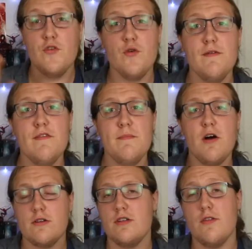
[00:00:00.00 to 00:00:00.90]
So we've
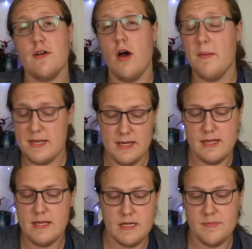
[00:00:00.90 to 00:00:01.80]
unboxed all the comics
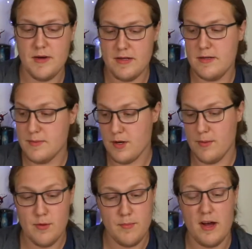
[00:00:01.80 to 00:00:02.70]
in this month's
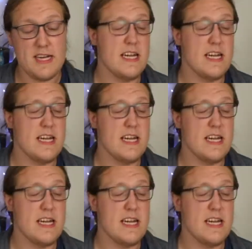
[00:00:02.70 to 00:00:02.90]
subscription box,